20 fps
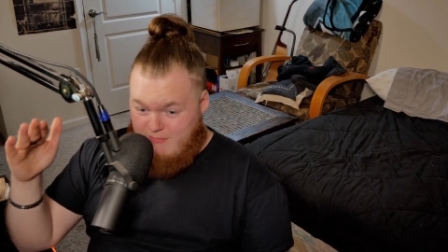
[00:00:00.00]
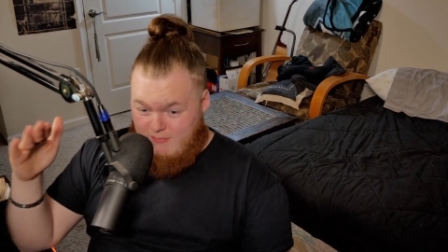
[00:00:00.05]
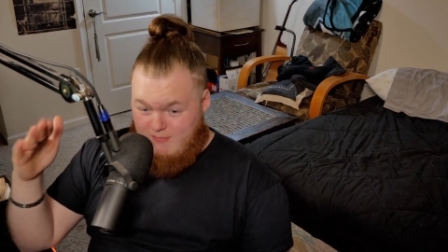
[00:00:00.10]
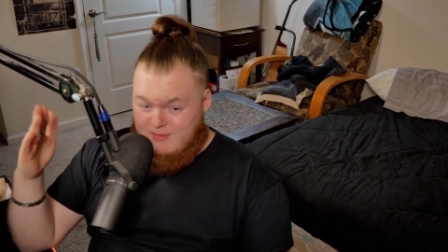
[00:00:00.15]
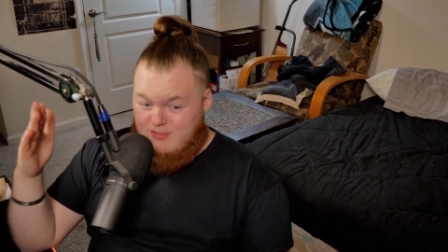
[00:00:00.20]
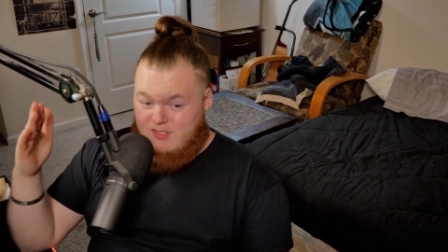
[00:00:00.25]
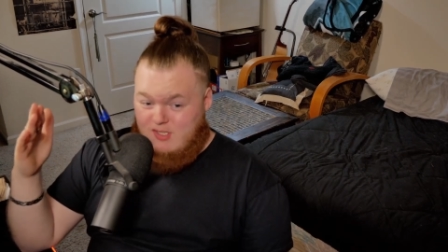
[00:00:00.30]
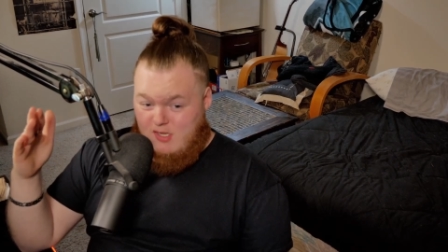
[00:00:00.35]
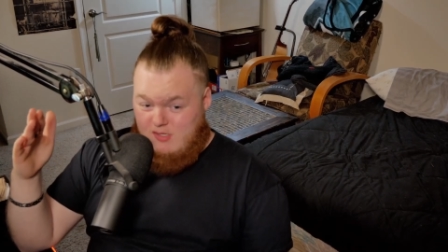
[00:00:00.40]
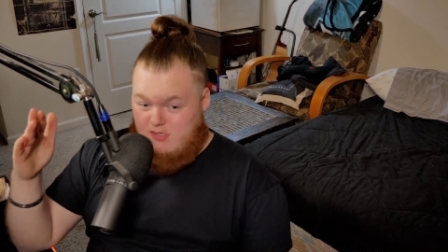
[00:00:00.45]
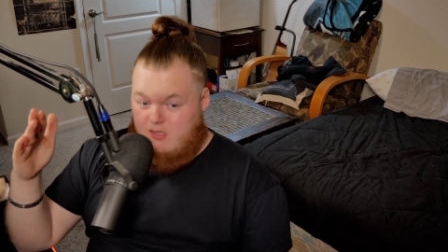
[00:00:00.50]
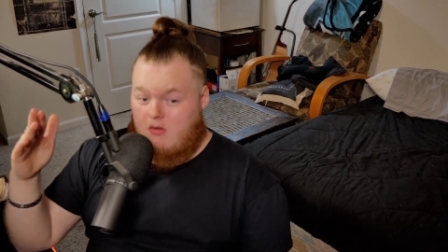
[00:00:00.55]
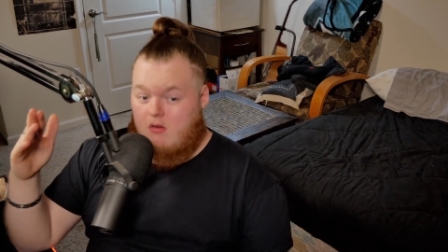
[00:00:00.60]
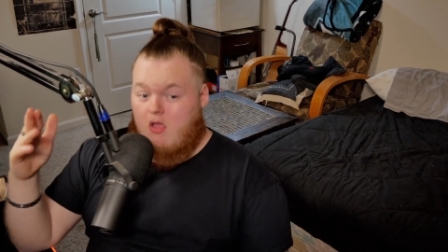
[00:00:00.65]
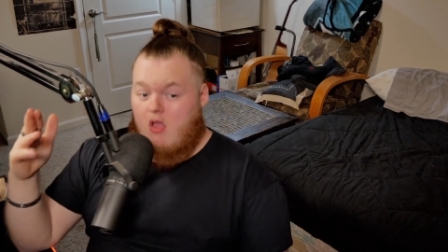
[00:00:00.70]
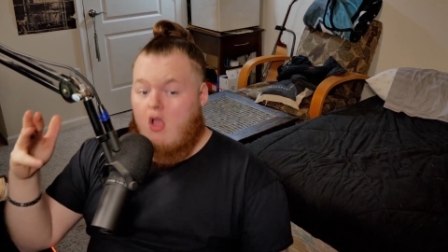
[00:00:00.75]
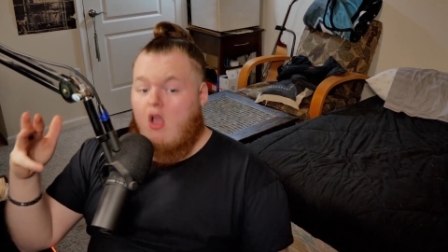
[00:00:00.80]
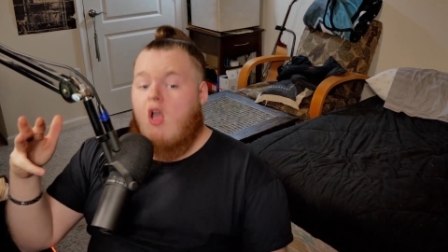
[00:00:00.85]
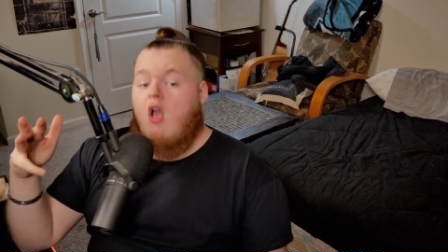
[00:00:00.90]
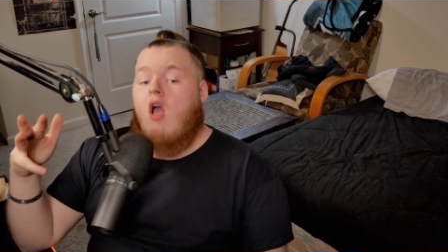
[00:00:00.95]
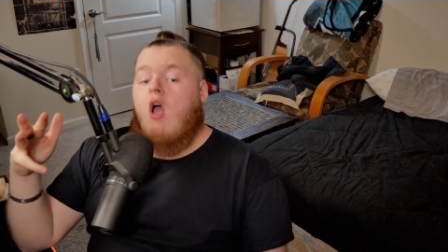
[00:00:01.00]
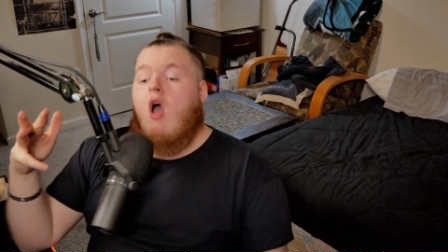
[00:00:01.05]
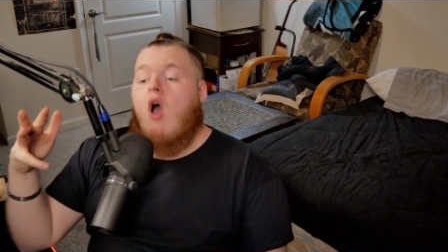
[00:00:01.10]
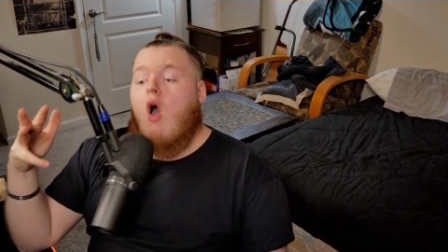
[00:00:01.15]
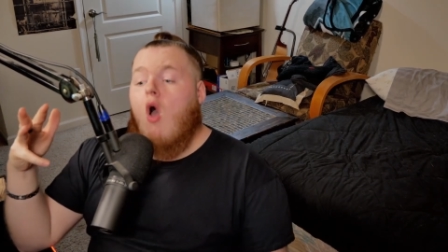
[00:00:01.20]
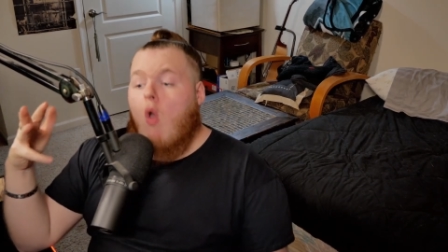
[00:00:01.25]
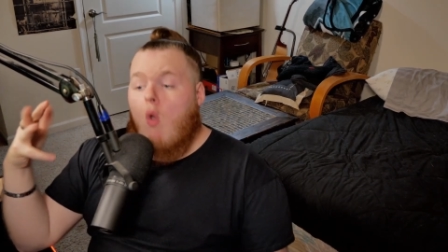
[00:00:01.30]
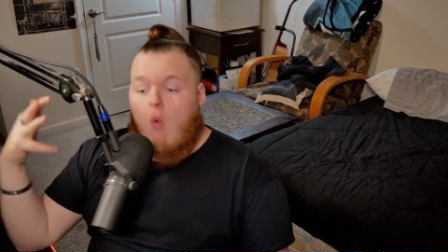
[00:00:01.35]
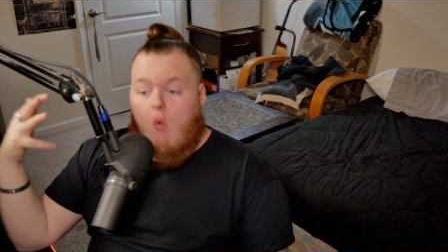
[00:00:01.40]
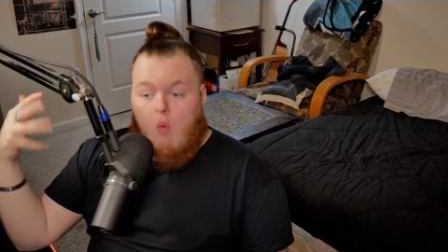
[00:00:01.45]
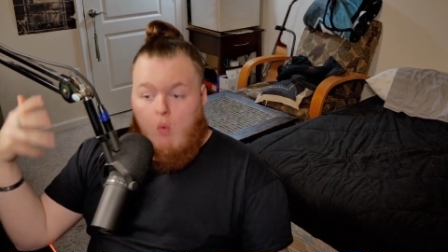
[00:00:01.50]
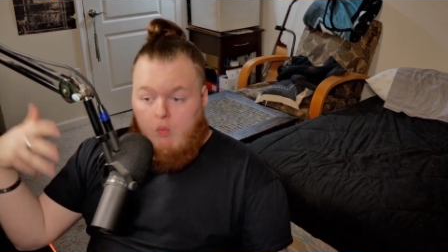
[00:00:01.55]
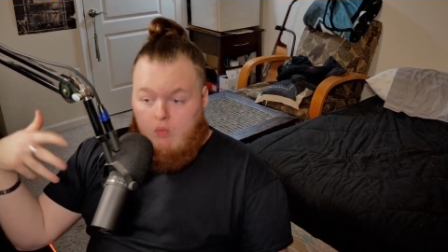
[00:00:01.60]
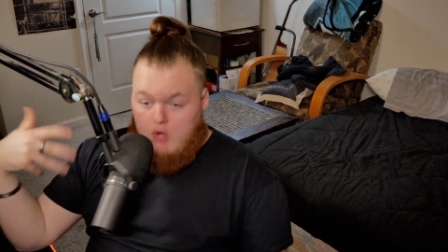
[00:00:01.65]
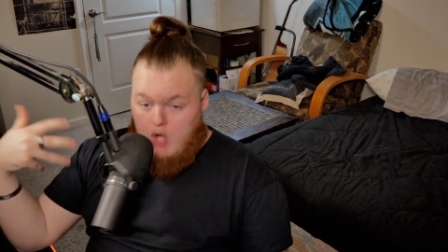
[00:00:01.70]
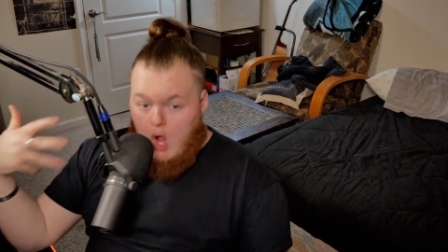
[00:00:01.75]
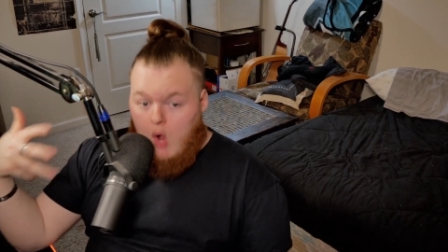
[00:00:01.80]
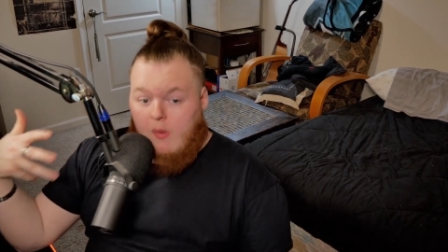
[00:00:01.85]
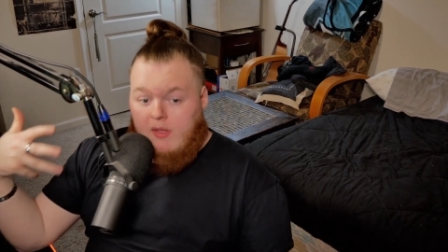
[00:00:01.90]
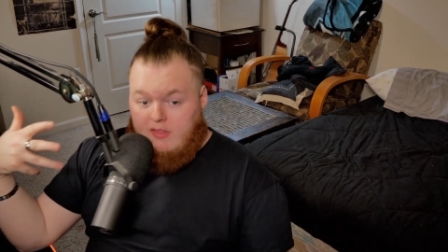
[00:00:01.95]
of the season
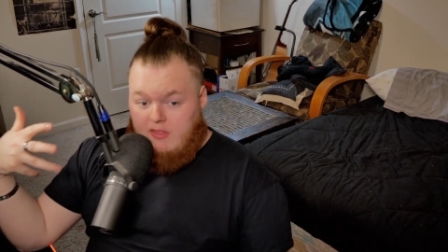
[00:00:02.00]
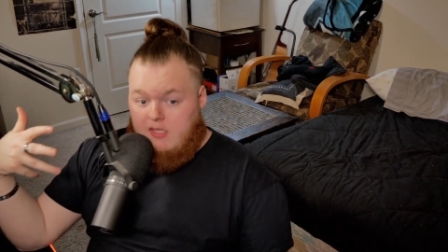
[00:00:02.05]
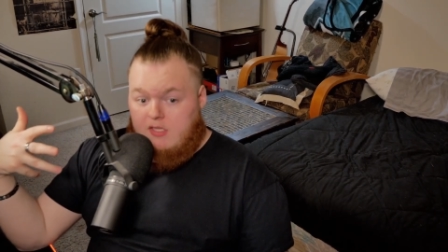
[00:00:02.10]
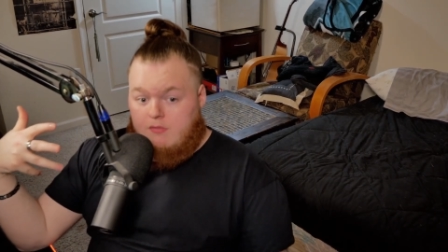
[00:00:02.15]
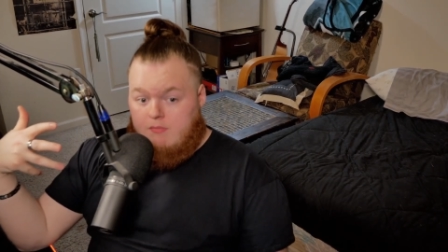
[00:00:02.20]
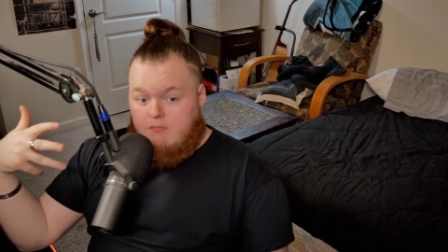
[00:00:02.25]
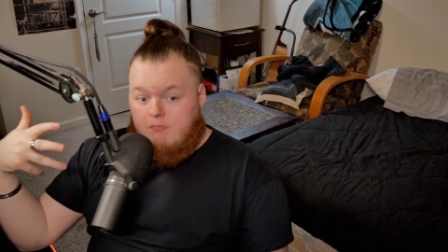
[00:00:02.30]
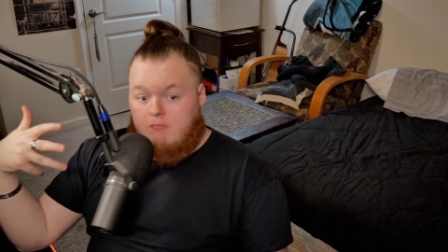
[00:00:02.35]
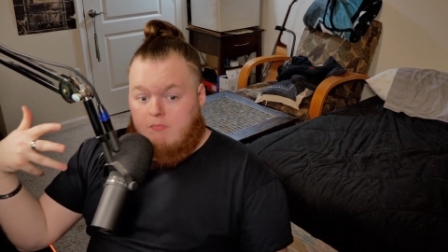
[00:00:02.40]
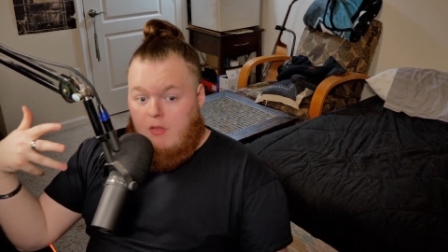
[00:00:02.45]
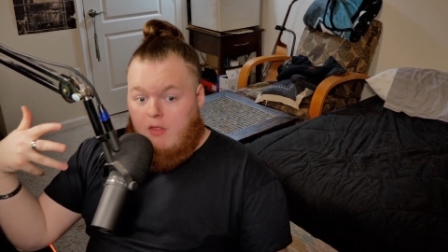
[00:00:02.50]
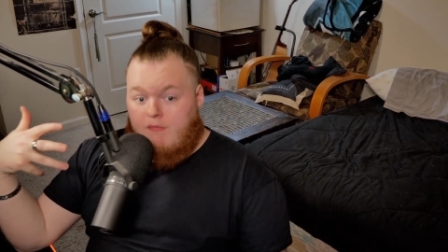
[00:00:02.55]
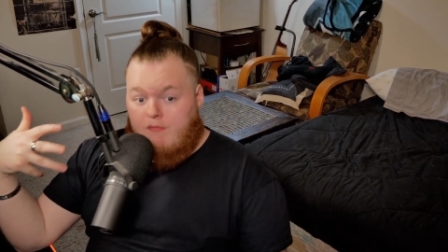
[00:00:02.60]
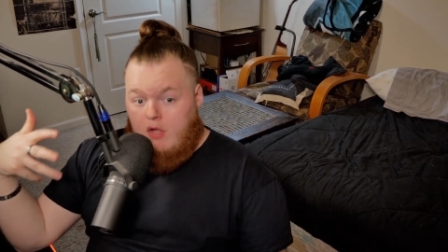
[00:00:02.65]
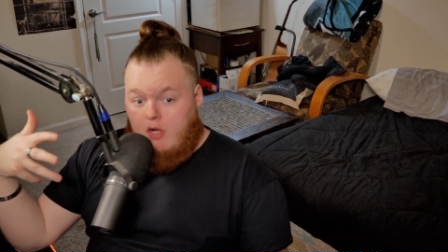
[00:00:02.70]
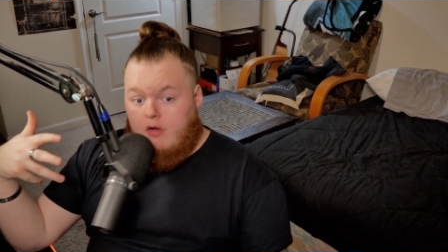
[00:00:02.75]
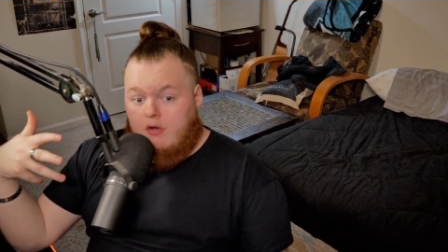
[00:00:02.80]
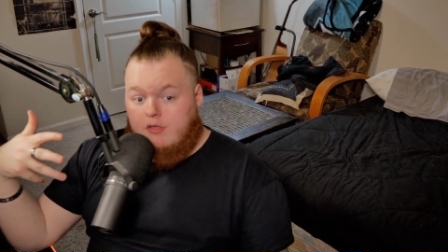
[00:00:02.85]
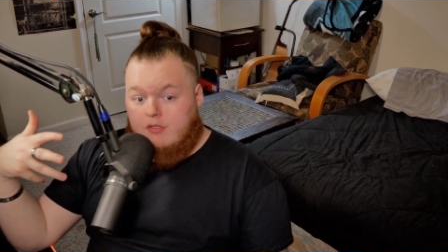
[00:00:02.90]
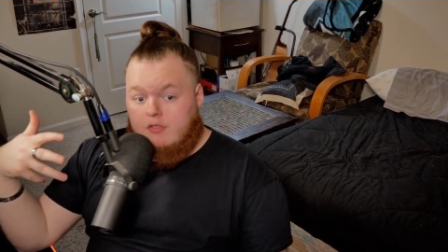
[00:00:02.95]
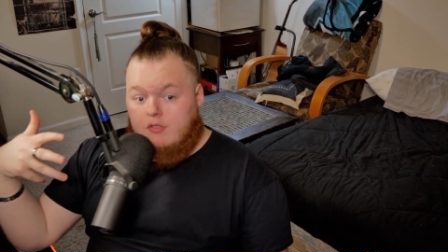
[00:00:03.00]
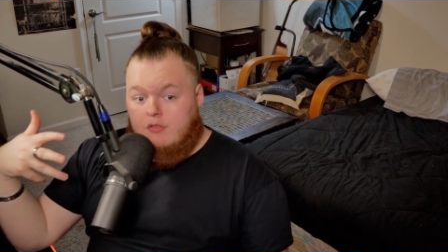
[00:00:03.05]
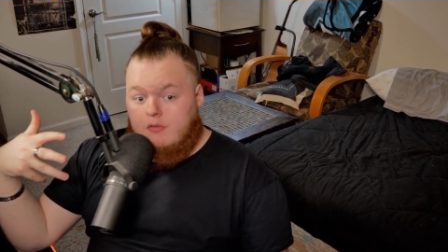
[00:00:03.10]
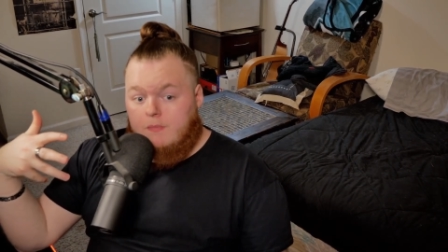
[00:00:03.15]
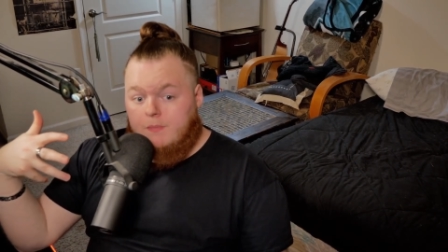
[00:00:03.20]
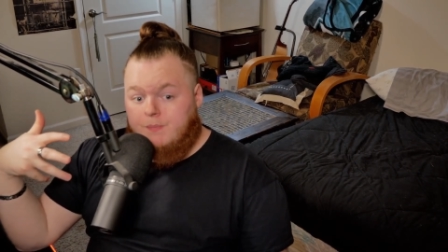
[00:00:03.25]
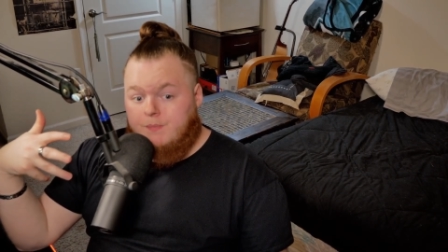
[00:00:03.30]
knowing these motherfuckers.